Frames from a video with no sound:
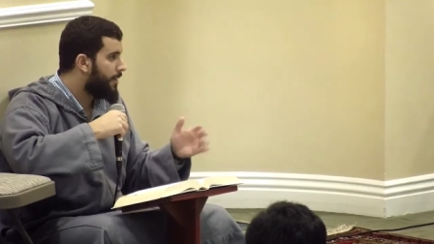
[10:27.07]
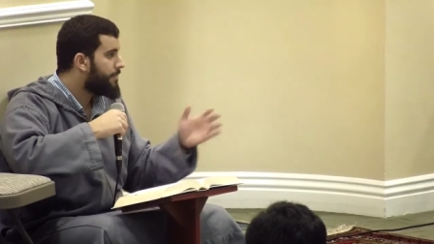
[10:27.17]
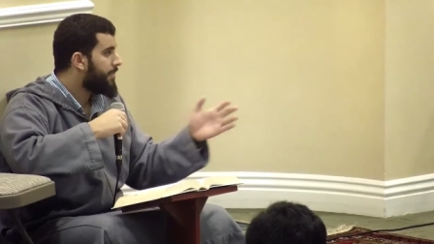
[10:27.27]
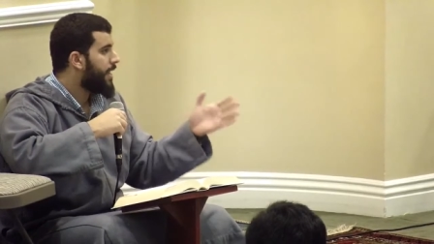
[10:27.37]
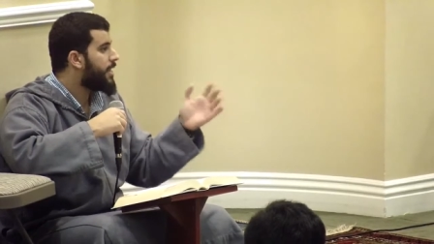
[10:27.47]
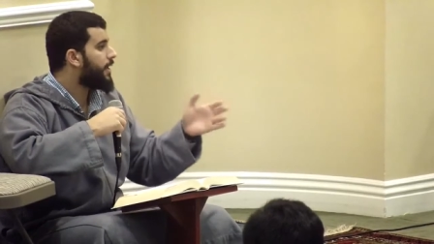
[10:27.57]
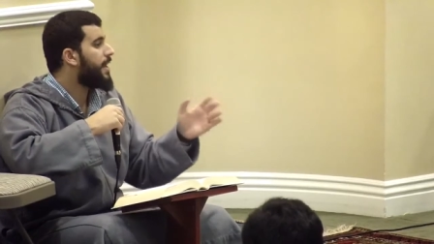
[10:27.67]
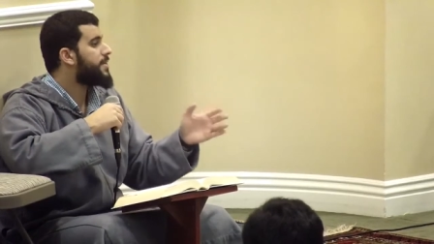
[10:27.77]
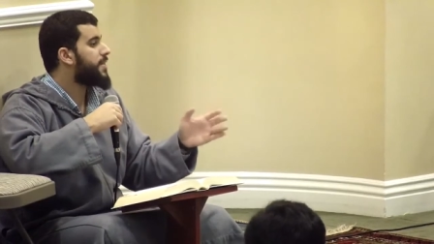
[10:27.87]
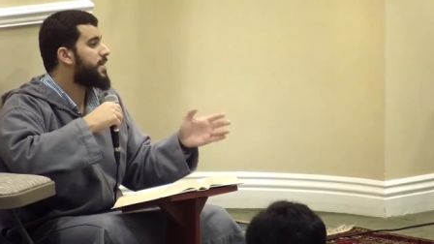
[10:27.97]
And Allah
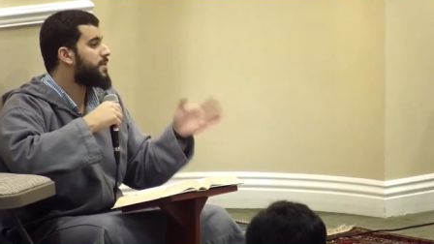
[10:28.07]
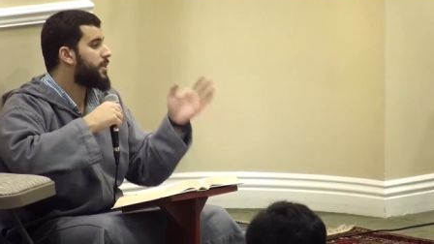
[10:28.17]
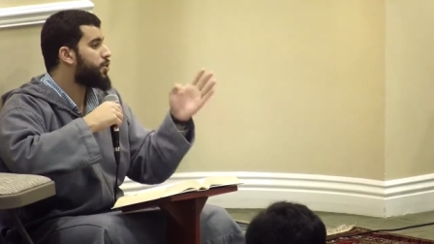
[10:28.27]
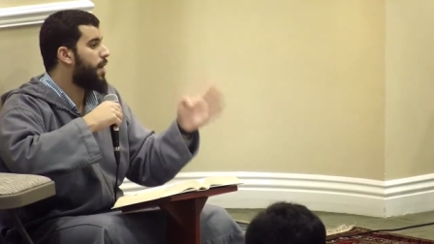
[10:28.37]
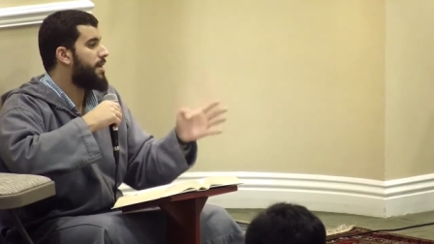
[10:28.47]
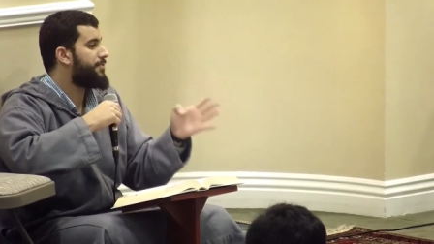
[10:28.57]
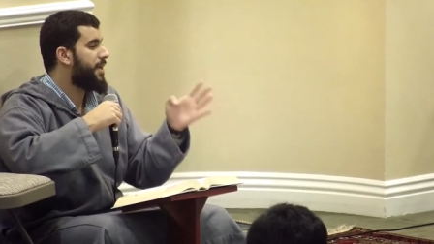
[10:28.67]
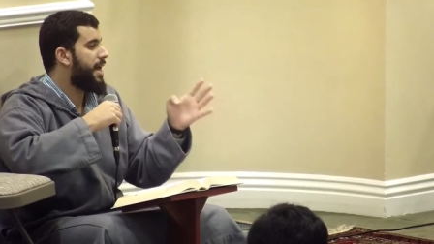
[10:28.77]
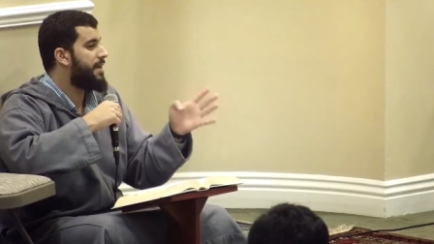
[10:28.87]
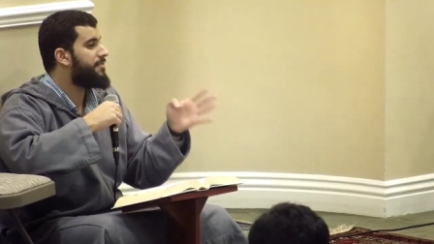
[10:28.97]
says that you have to
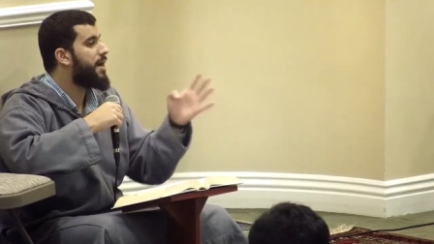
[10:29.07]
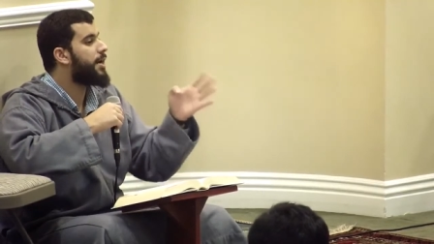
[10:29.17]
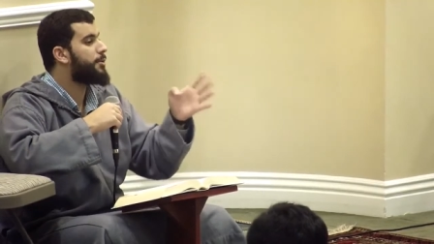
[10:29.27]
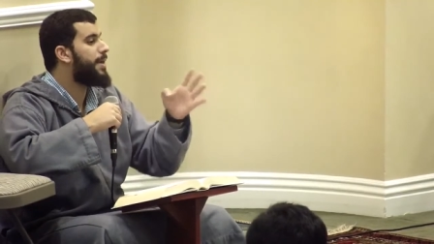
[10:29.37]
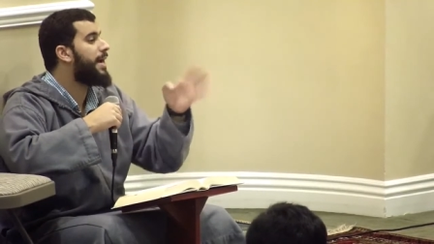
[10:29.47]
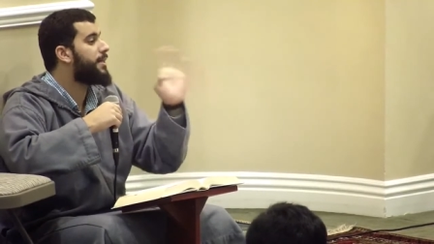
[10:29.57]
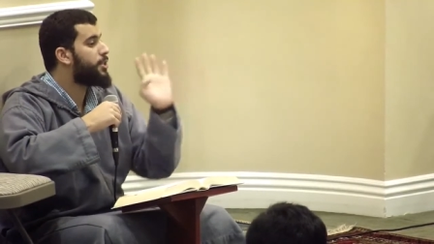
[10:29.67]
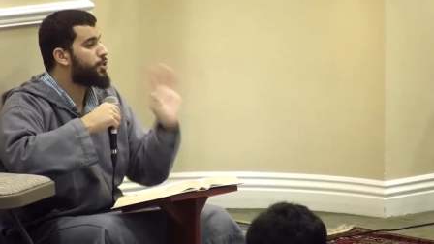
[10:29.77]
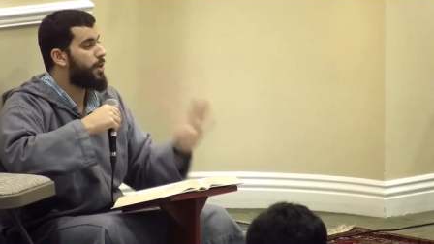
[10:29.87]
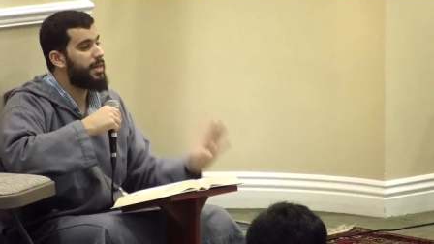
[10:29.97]
have arba'ati
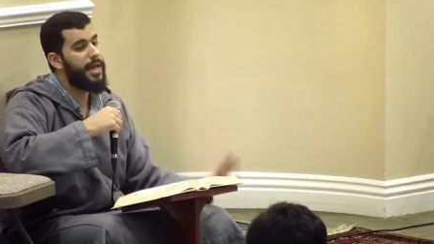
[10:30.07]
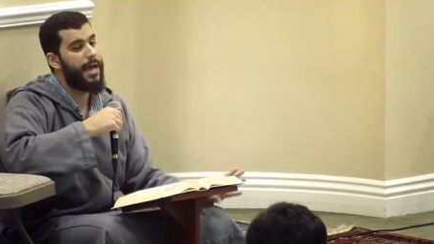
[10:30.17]
shuhada,